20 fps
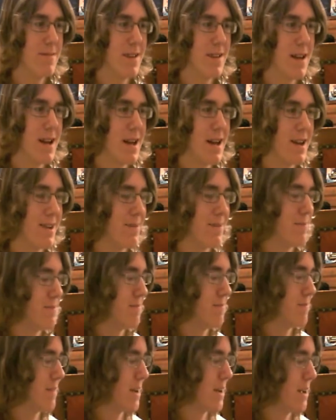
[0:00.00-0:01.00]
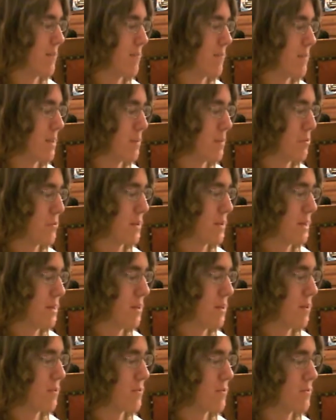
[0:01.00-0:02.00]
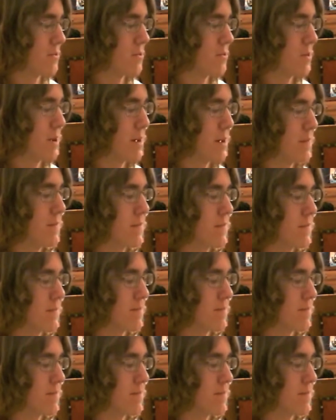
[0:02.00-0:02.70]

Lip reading: I will upgrade the hard drive,